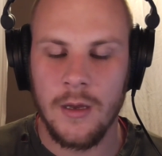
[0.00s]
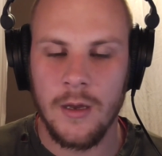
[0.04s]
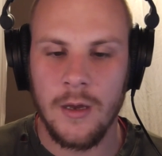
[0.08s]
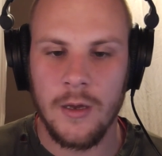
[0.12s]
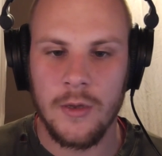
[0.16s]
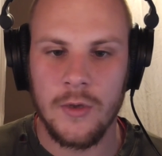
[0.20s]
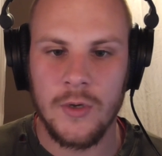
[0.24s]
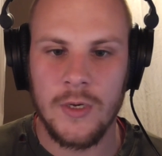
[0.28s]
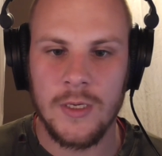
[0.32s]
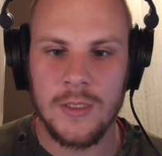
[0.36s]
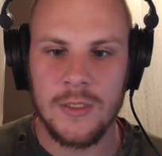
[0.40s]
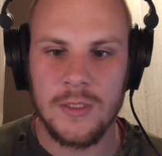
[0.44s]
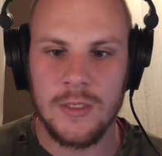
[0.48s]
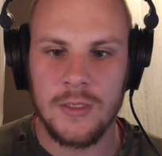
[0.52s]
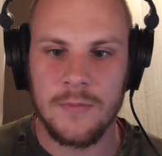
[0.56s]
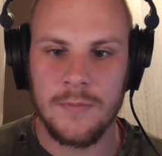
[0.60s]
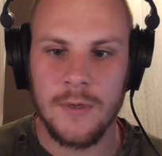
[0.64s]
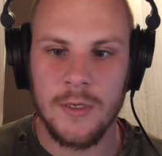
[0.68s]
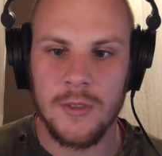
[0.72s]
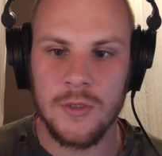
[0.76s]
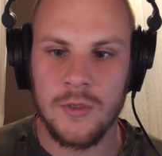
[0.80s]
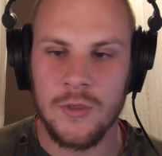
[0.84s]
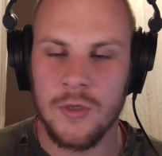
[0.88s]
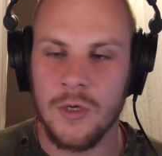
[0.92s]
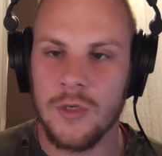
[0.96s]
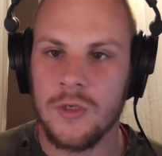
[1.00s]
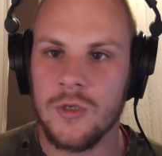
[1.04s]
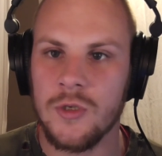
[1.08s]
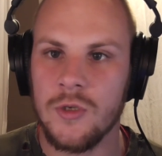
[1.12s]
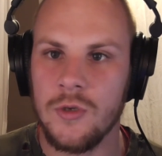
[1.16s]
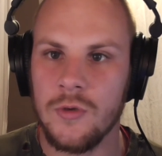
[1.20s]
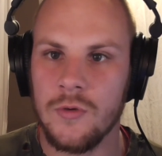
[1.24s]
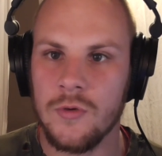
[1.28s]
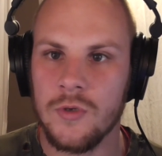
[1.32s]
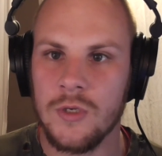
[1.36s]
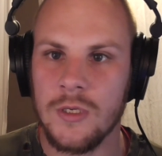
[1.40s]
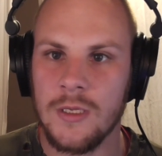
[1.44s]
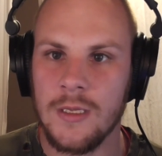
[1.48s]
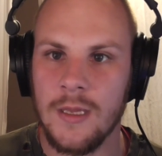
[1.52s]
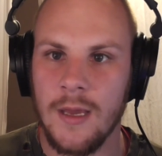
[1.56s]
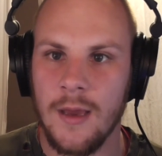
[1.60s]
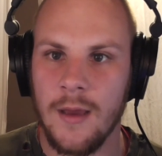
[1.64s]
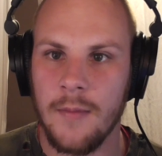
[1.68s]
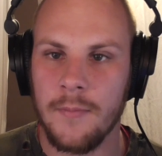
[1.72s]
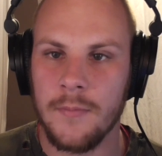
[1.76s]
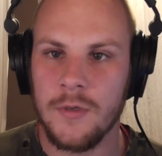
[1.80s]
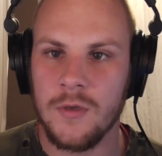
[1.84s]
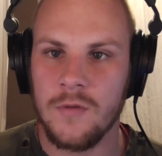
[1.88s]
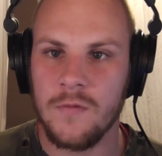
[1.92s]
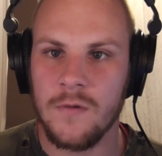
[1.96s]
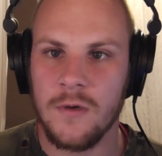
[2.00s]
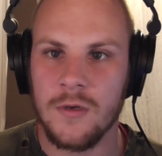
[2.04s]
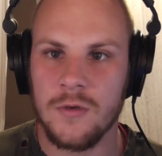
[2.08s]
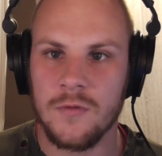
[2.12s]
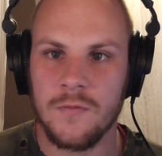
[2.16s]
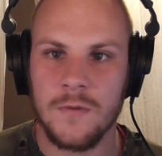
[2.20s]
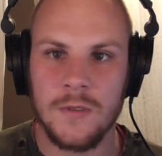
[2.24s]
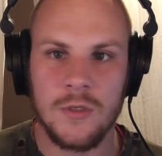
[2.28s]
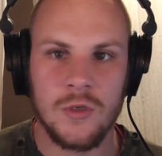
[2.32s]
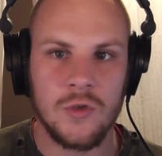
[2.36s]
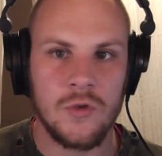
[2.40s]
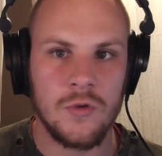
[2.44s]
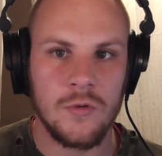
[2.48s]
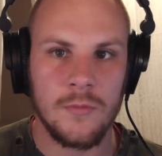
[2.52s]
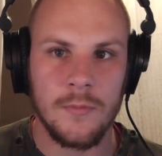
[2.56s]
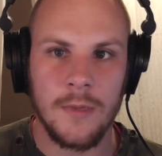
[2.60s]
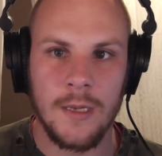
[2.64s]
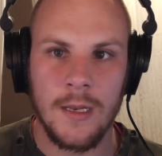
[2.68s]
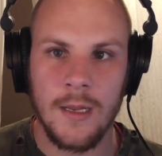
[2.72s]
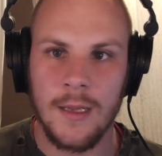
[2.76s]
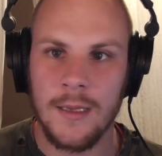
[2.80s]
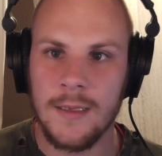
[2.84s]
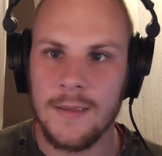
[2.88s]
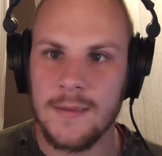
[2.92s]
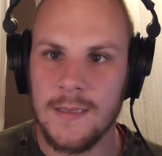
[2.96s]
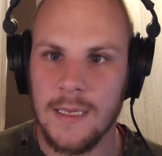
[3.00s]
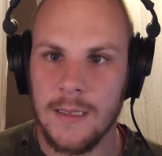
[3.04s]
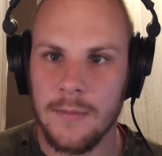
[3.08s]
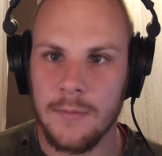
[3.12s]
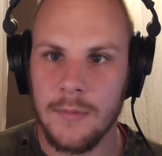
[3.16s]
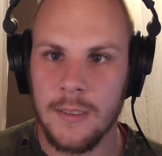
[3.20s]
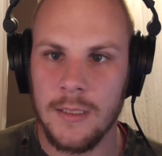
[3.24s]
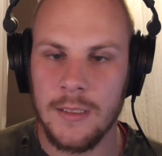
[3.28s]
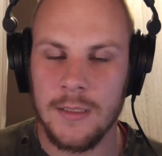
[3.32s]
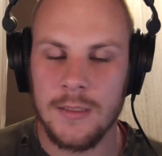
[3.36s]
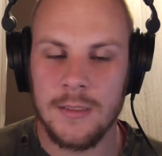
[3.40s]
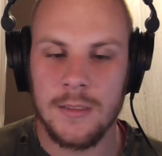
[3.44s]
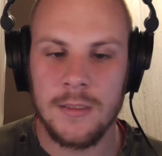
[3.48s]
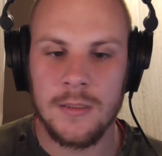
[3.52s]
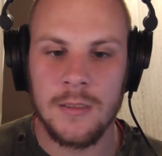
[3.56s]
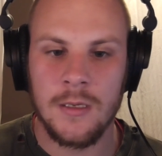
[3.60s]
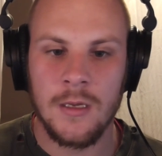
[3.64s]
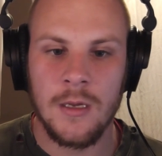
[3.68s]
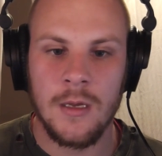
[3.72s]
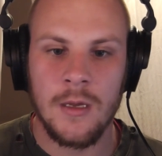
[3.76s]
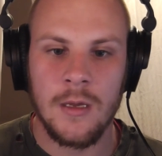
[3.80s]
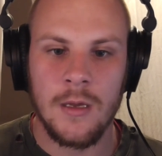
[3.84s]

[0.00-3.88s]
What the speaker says: You can see by just using the atmospheres, which took me like 10 minutes